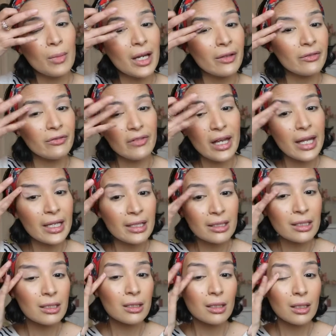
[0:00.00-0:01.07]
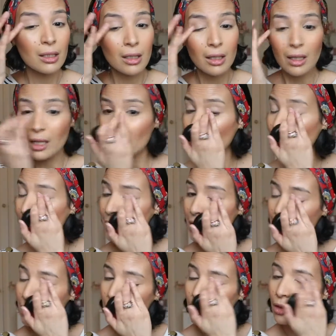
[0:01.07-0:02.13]
my veins and my
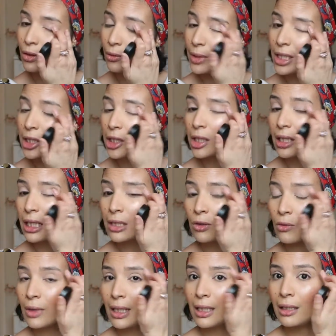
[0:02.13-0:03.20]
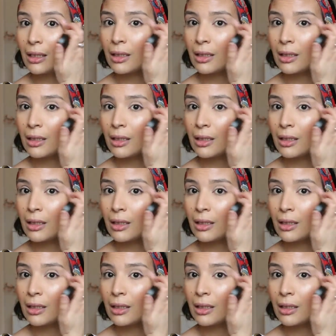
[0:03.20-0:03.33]
discoloration as well.